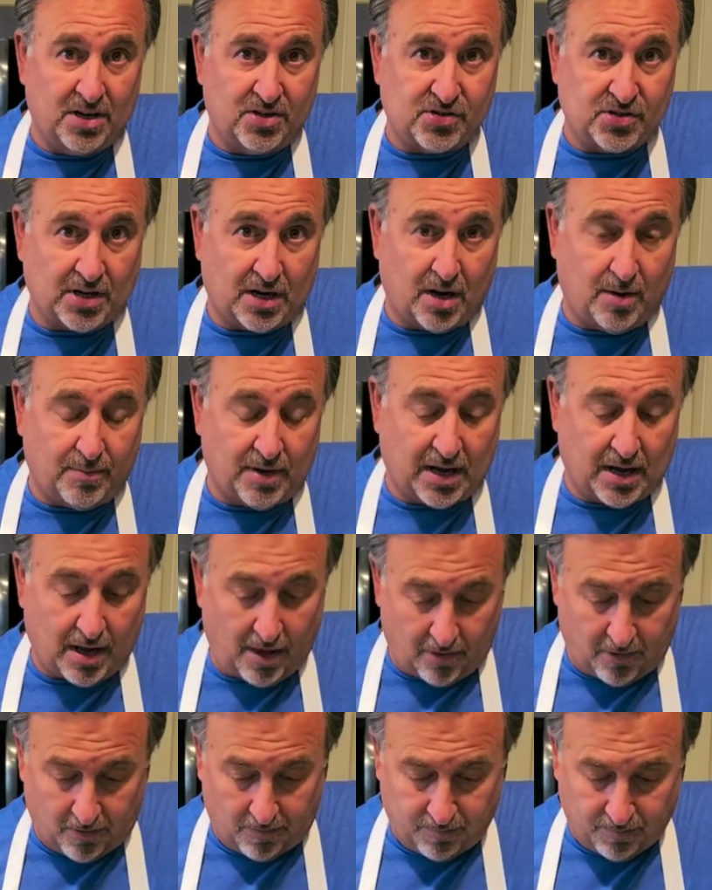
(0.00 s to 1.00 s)
minutes to come
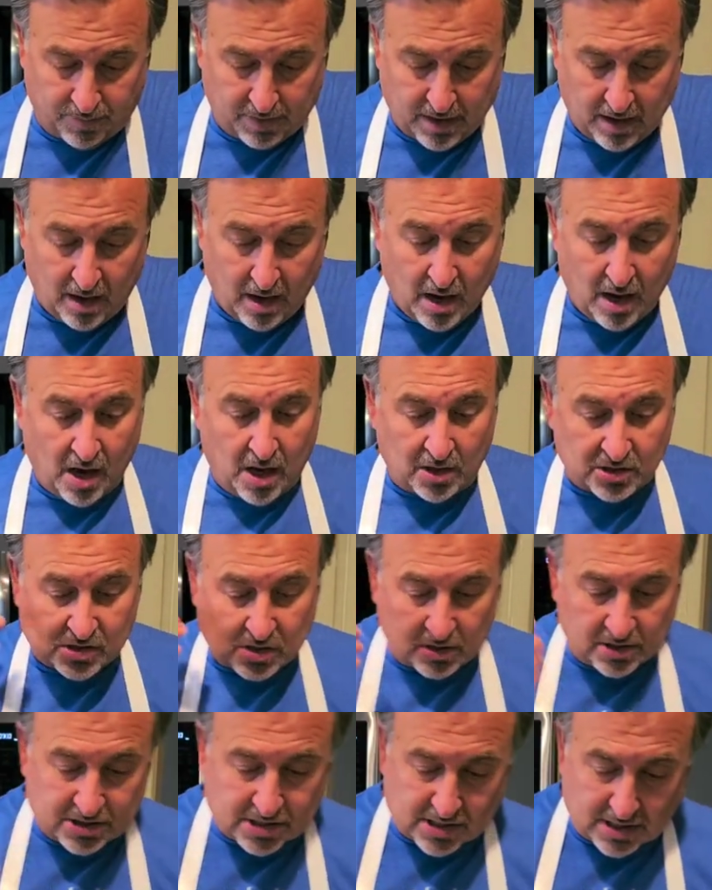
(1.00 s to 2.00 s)
together.
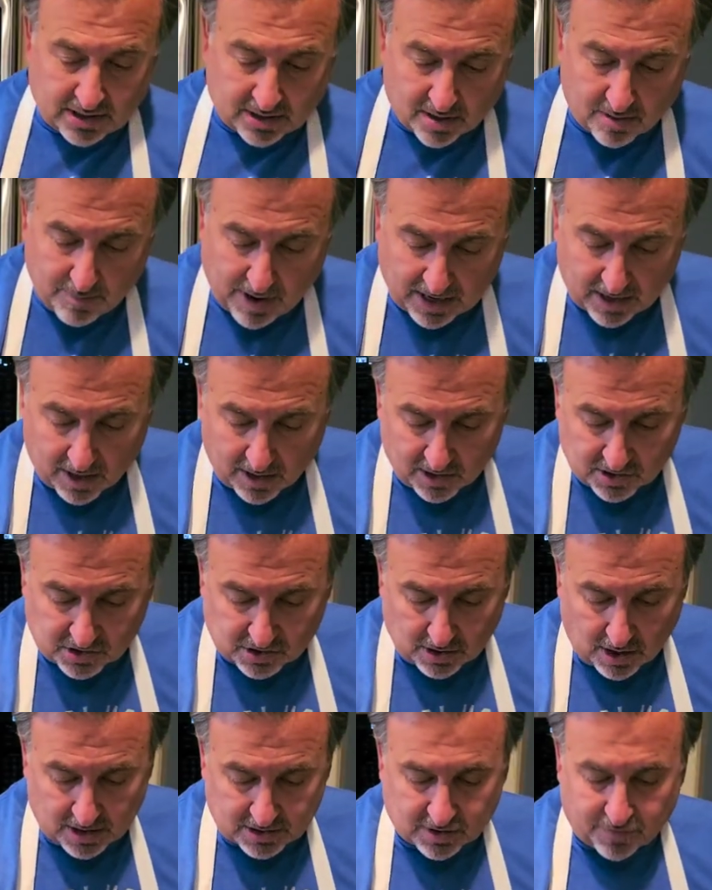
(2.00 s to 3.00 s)
So let's get to making the
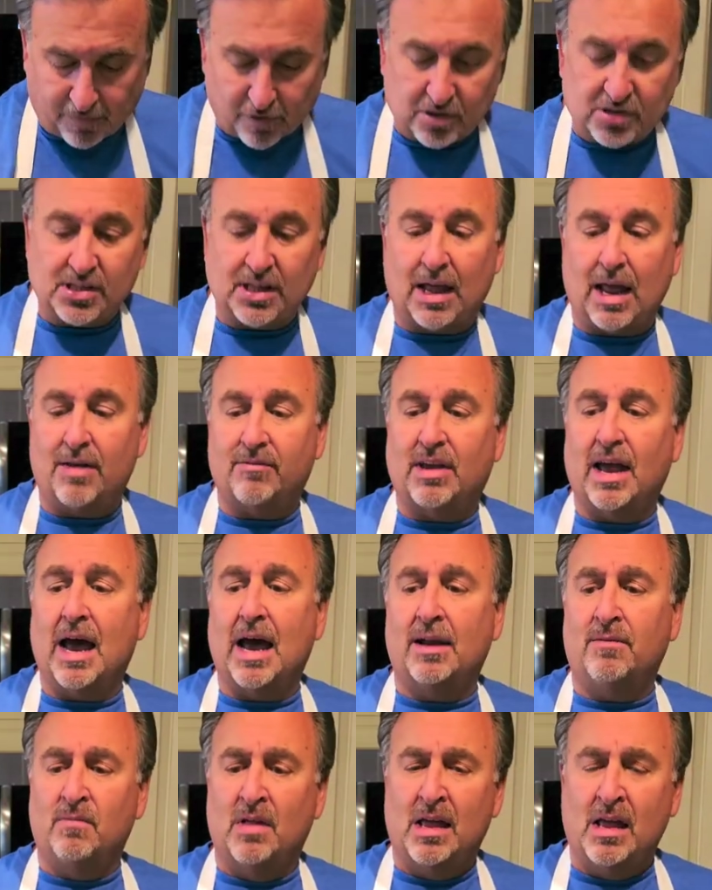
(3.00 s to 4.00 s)
sauce. First thing I
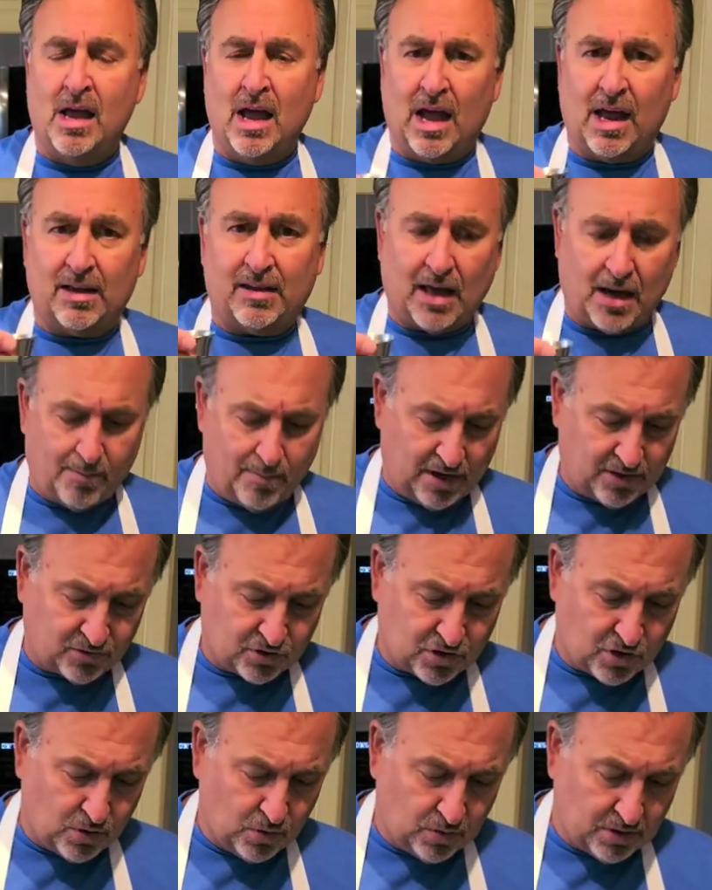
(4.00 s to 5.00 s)
got
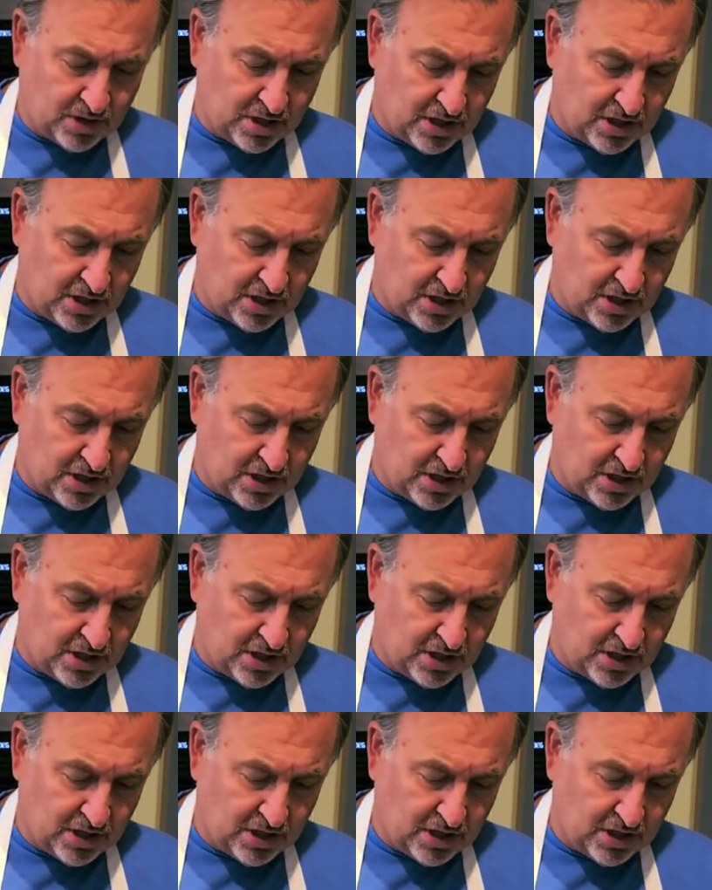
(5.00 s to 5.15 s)
about 2